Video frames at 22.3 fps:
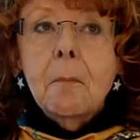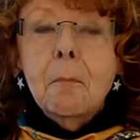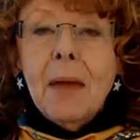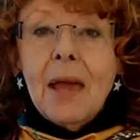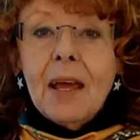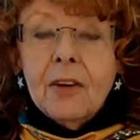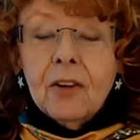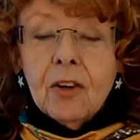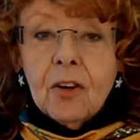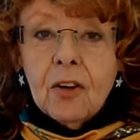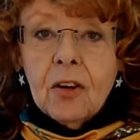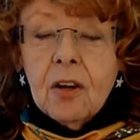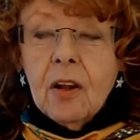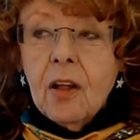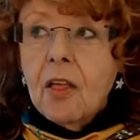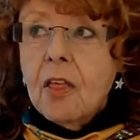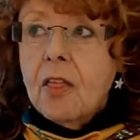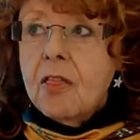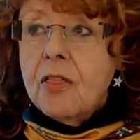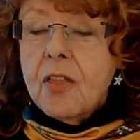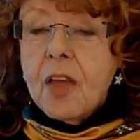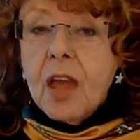better
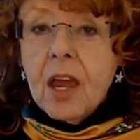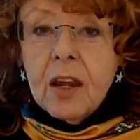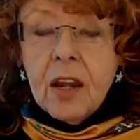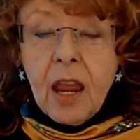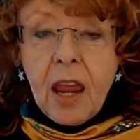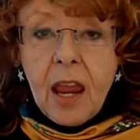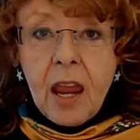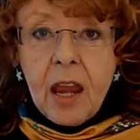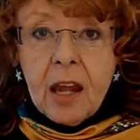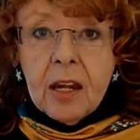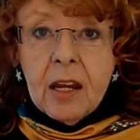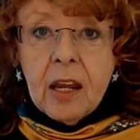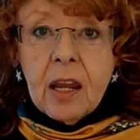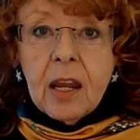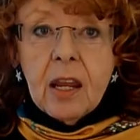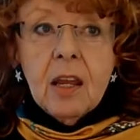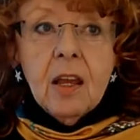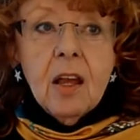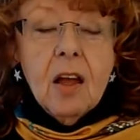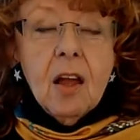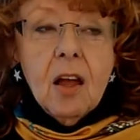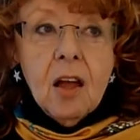than
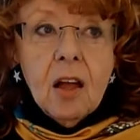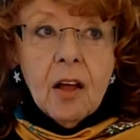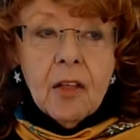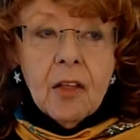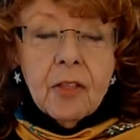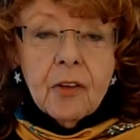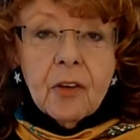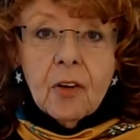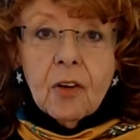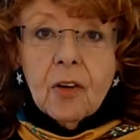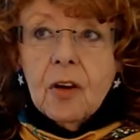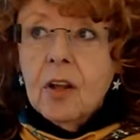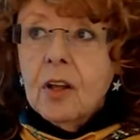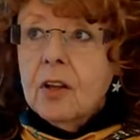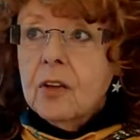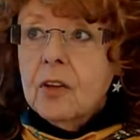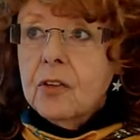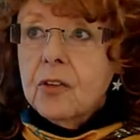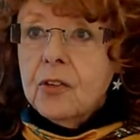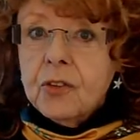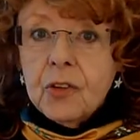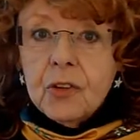any other
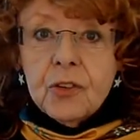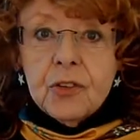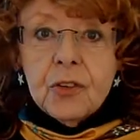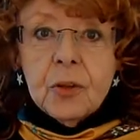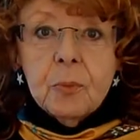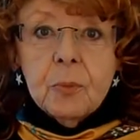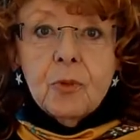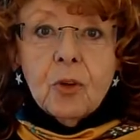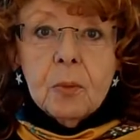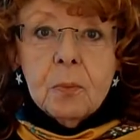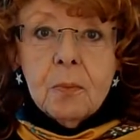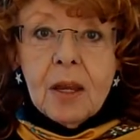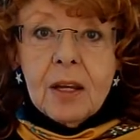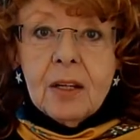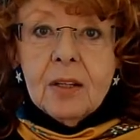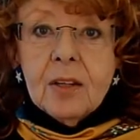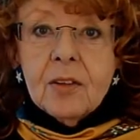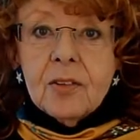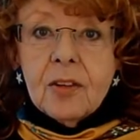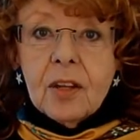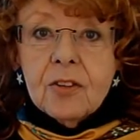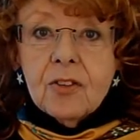systems or
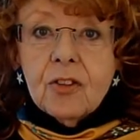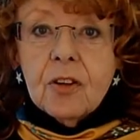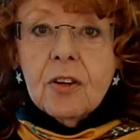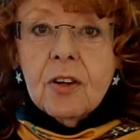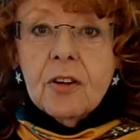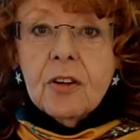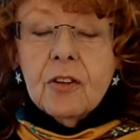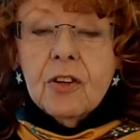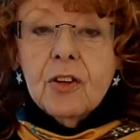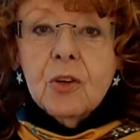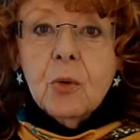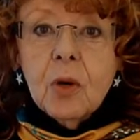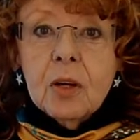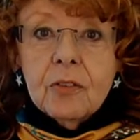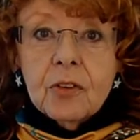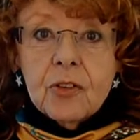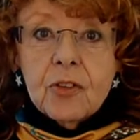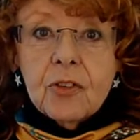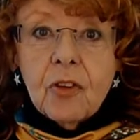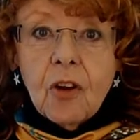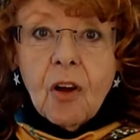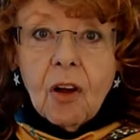maintenance engineer you
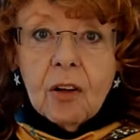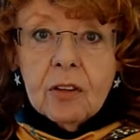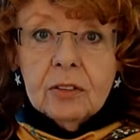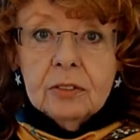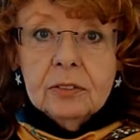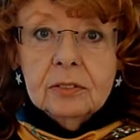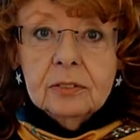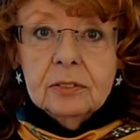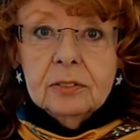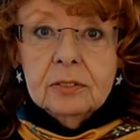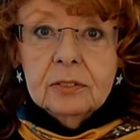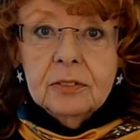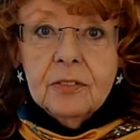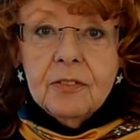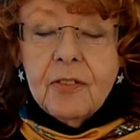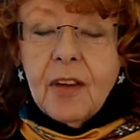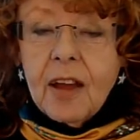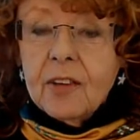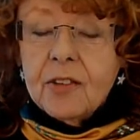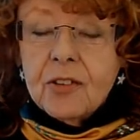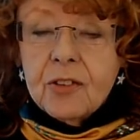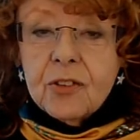ever saw.
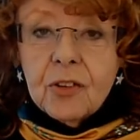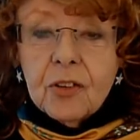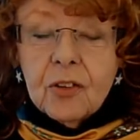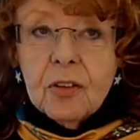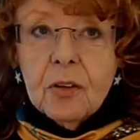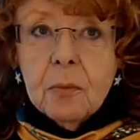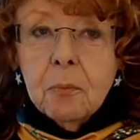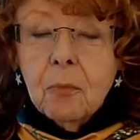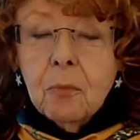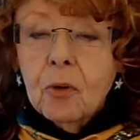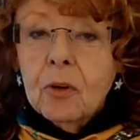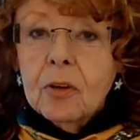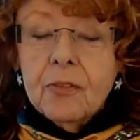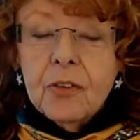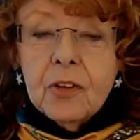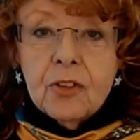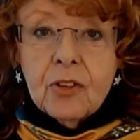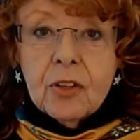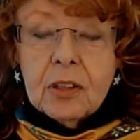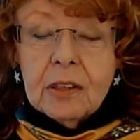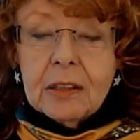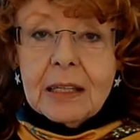Faster, more
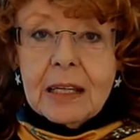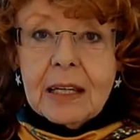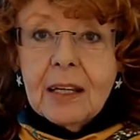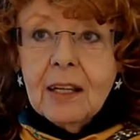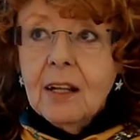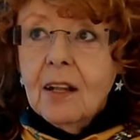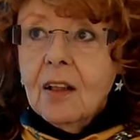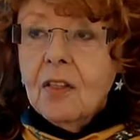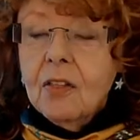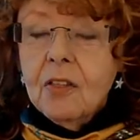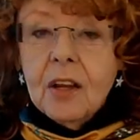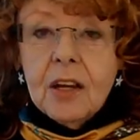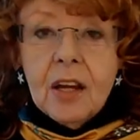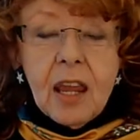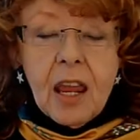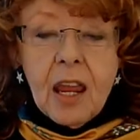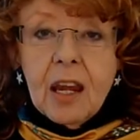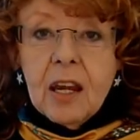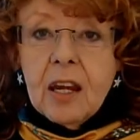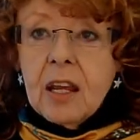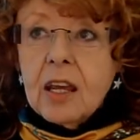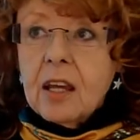efficiently than
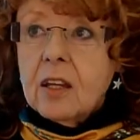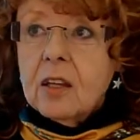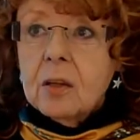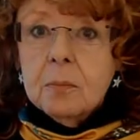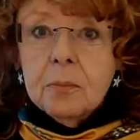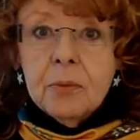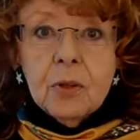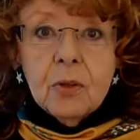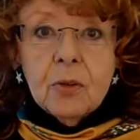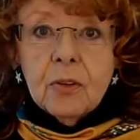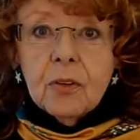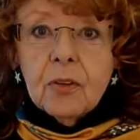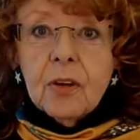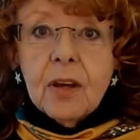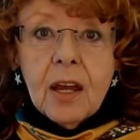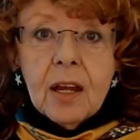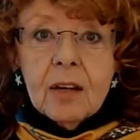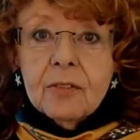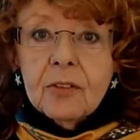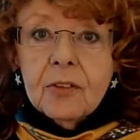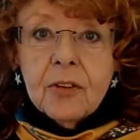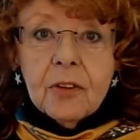any computer
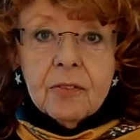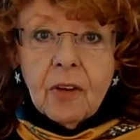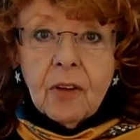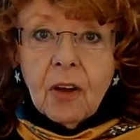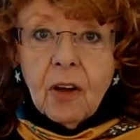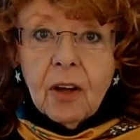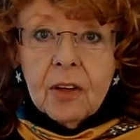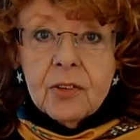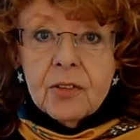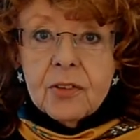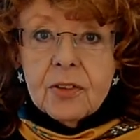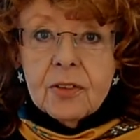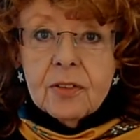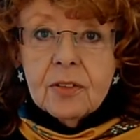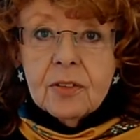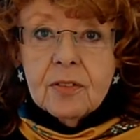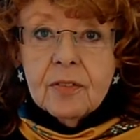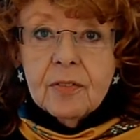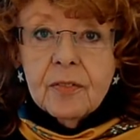ever devised.